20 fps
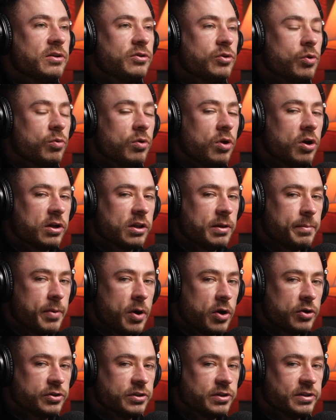Don't look at the
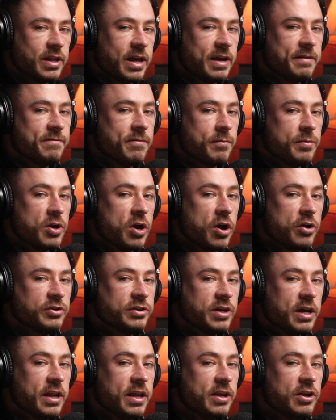person's life from the
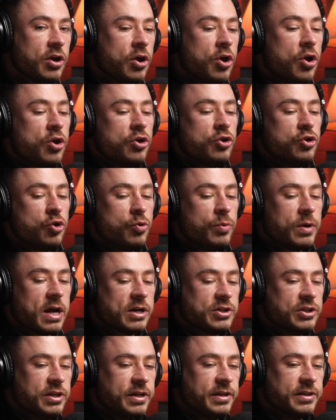outside in. You would
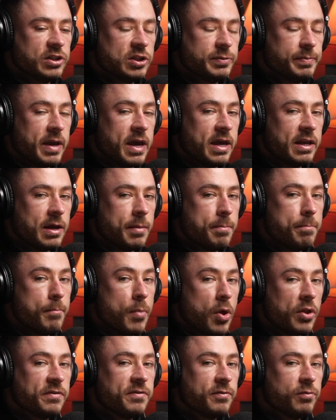actually need to spend a
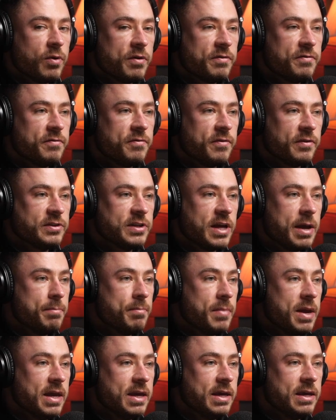month with, say,
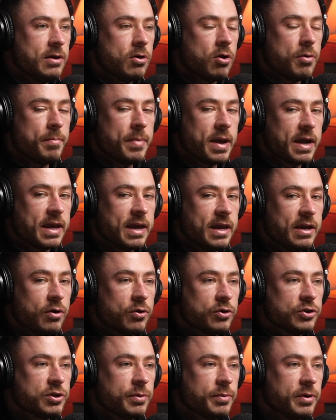me or Mickey
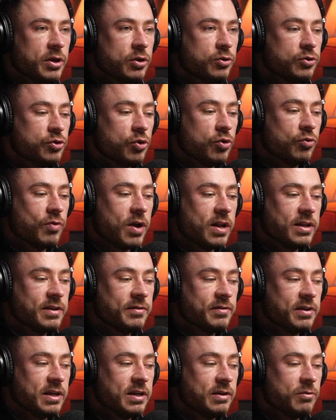or somebody who's doing
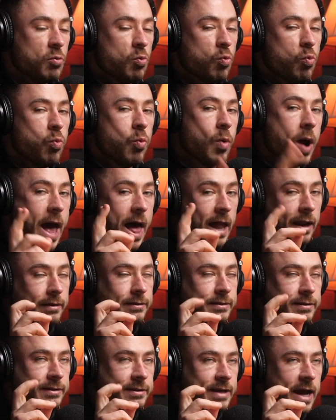relatively well
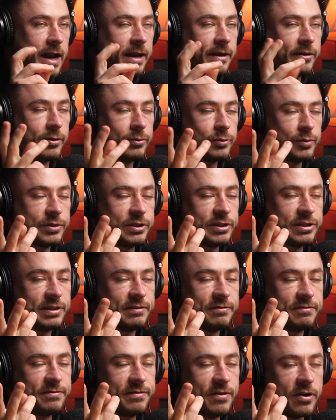in society terms, which isn't
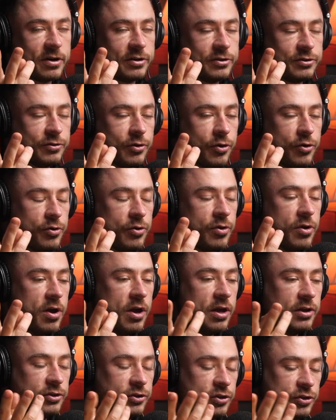even fucking true.
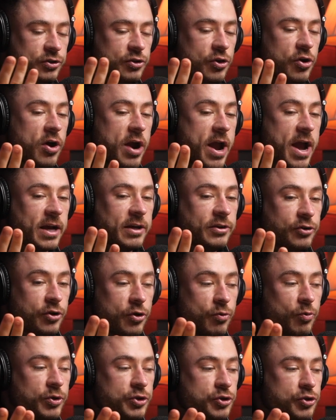It's just your
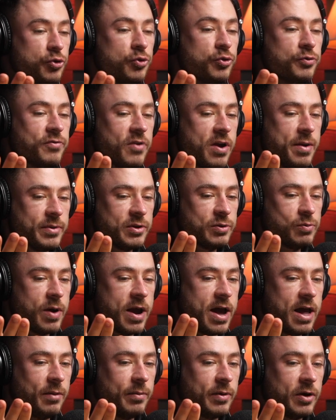what you frame as
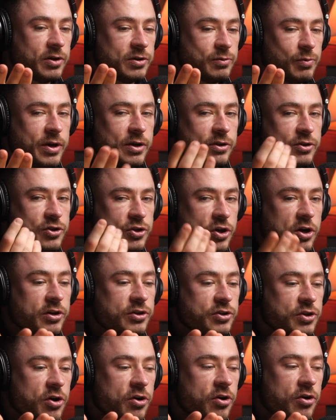well, because we get stuck
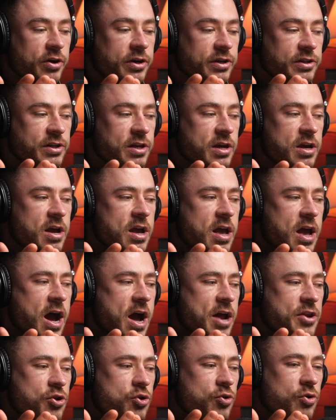at certain areas.
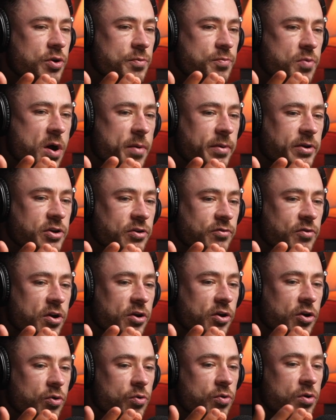And you could probably turn around
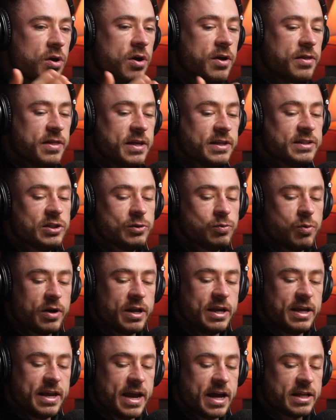and go, this is what
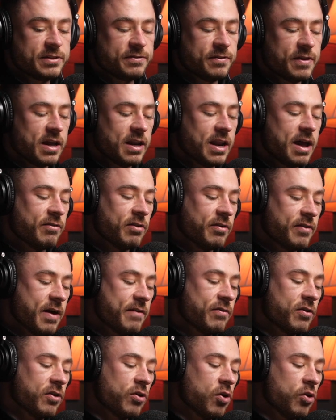he gets for that level of
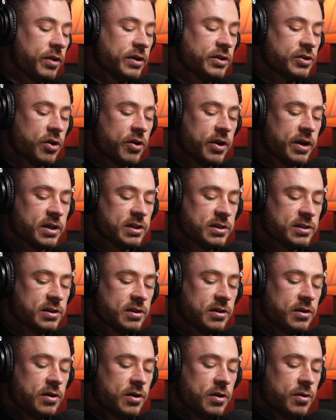effort in all these areas.
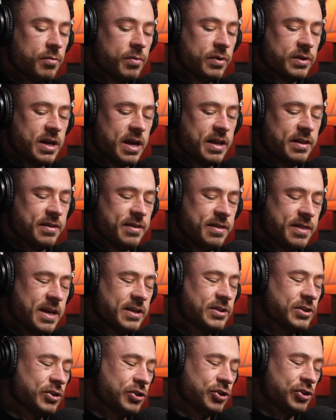But then
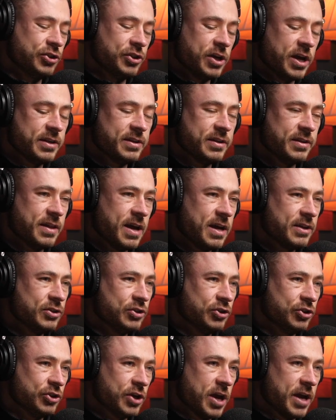this is shit. That's
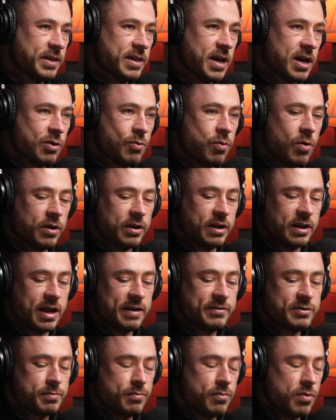shite. That quality of
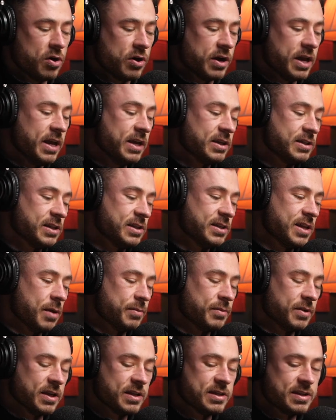life's muck. He has to
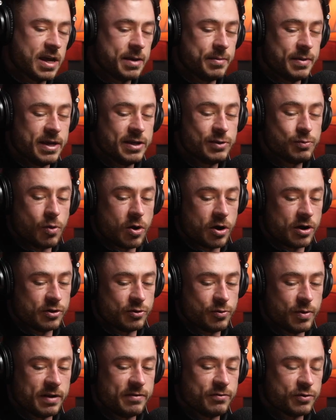step to this time. He's working
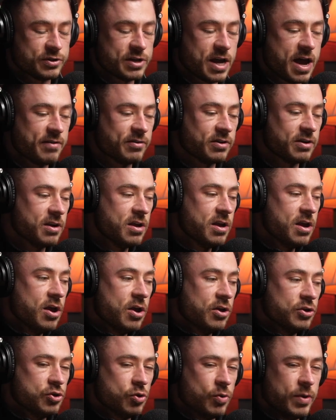24/7.
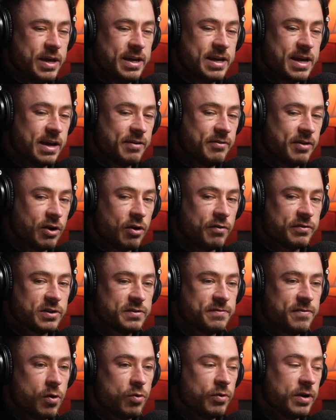Joe, he can't even get off
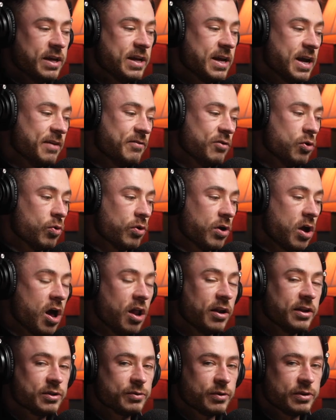his phone. He can't even go on
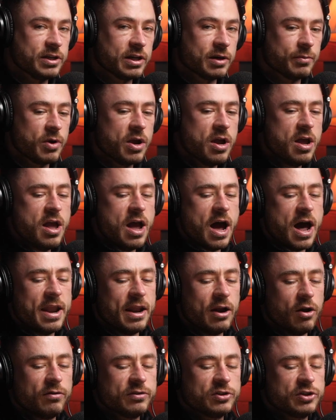holidays without taking a break. And
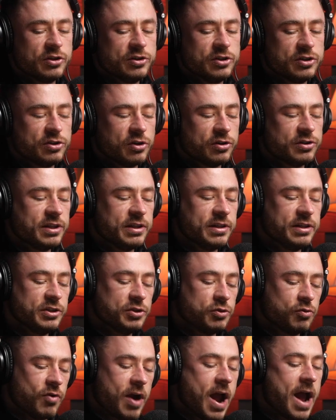then all of a sudden you start seeing these
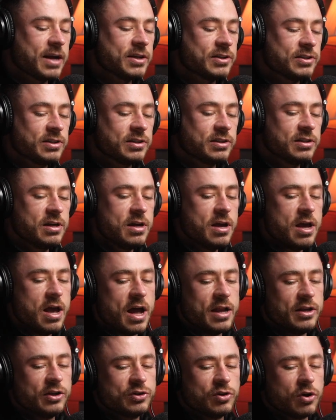cracks
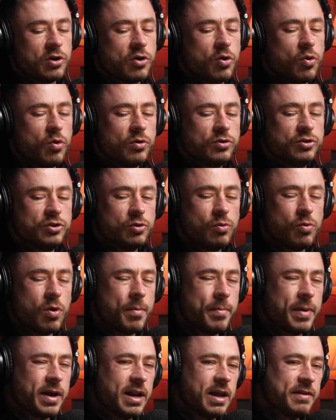and you start going, do you know
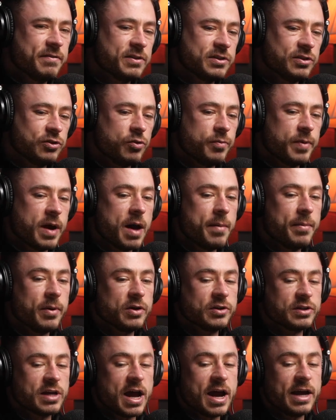what? My life isn't too bad,
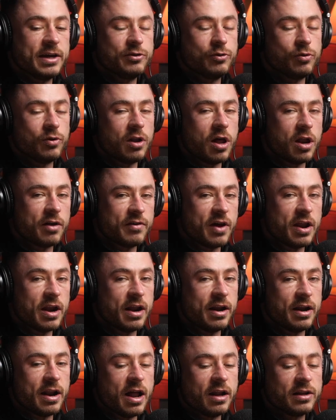because I do a lot of
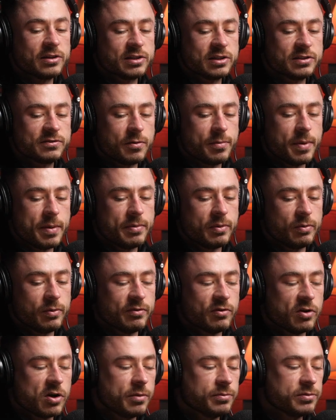analysis for people
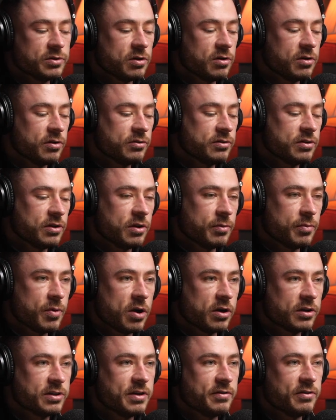whenever it comes to their
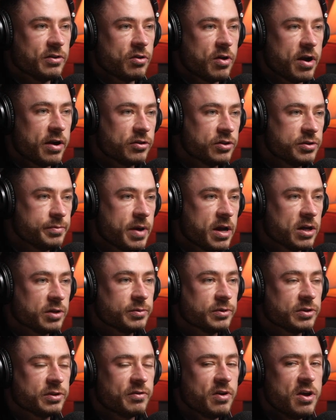productivity, their energy
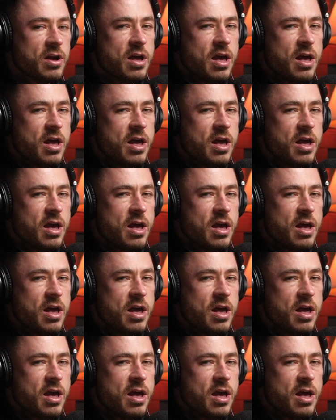management stuff.